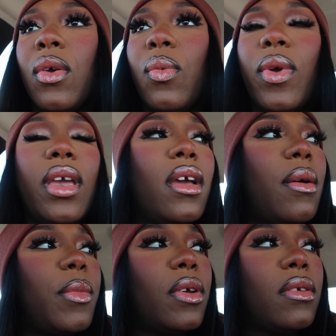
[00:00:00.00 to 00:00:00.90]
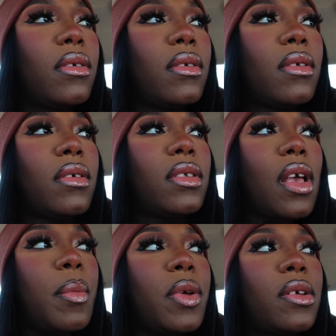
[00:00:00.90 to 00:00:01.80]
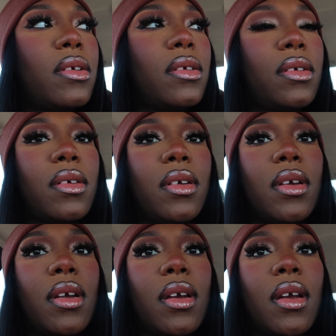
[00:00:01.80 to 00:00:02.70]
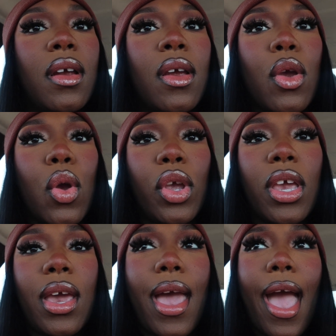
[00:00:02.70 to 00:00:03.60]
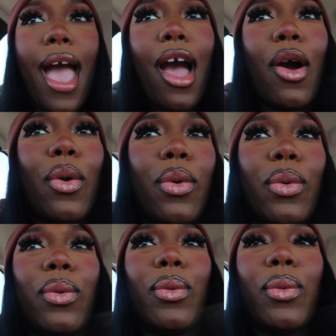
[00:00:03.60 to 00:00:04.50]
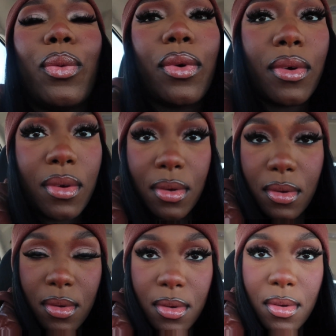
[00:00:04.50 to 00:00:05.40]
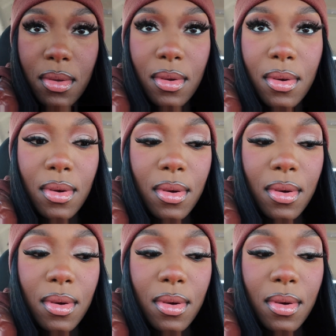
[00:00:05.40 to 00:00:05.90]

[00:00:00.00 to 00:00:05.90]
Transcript: When he coming? I think March. March Get out. Mm-hmm.